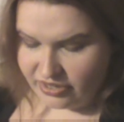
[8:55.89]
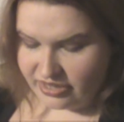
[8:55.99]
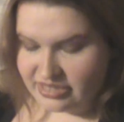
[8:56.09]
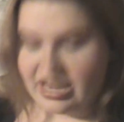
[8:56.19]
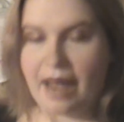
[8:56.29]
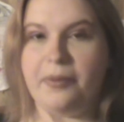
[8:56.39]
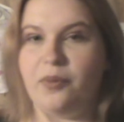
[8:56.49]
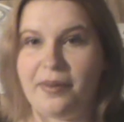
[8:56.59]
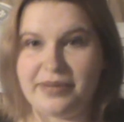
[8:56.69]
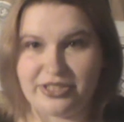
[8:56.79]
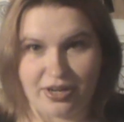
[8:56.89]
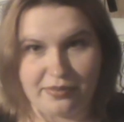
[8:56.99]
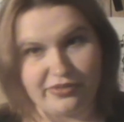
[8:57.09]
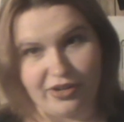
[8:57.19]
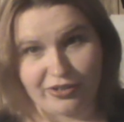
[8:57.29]
and the timey-wimey
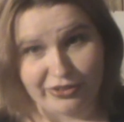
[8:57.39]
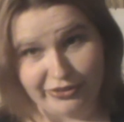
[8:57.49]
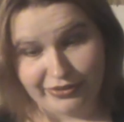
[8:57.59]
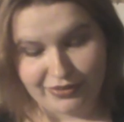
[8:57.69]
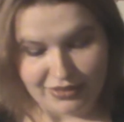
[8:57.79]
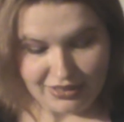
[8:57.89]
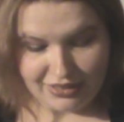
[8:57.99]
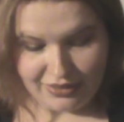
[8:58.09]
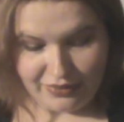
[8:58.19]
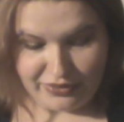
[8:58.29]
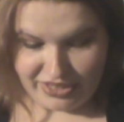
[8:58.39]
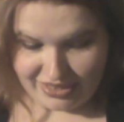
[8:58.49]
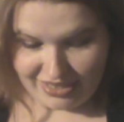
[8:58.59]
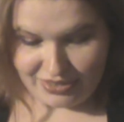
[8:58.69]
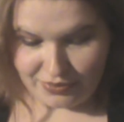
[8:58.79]
charm of Doctor Who, which I
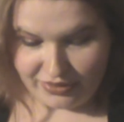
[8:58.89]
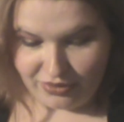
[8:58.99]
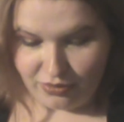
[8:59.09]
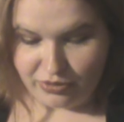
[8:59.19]
think is really cool.